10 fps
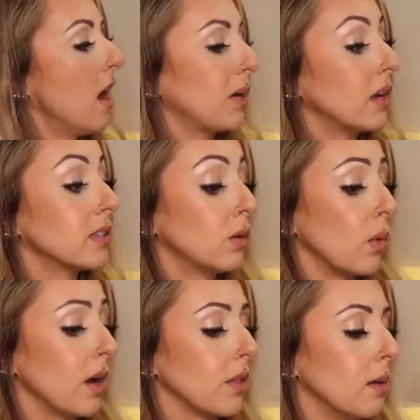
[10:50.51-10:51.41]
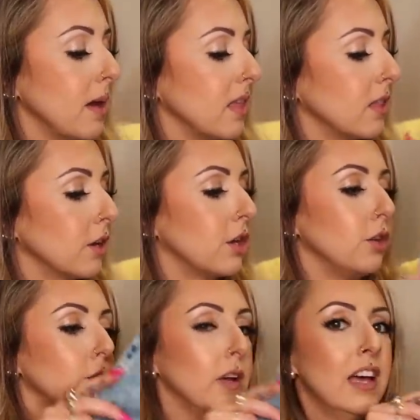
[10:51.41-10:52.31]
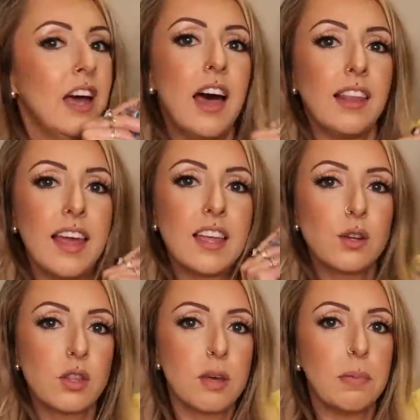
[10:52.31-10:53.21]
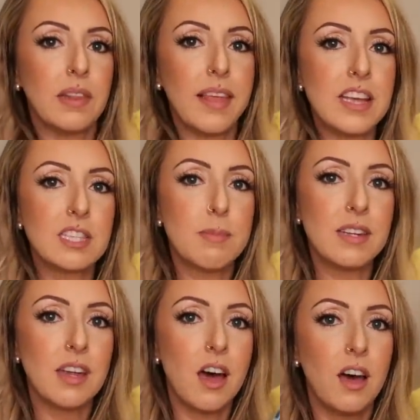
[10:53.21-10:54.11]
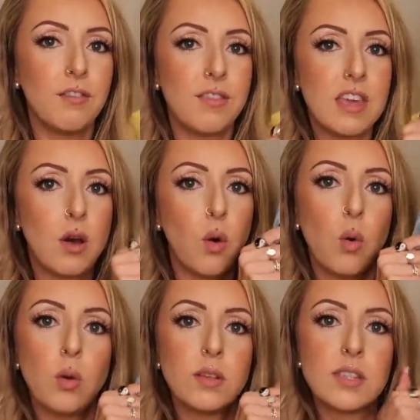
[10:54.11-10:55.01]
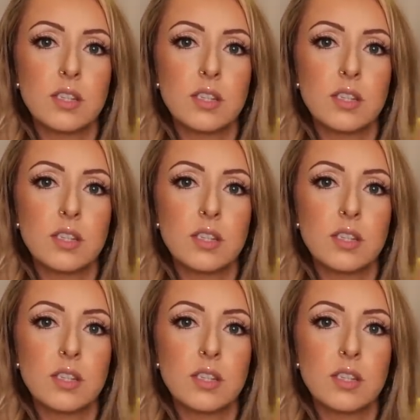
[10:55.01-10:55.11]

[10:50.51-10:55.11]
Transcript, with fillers: But I'll still wear them. I think they're cute. I liked the placement of the holes.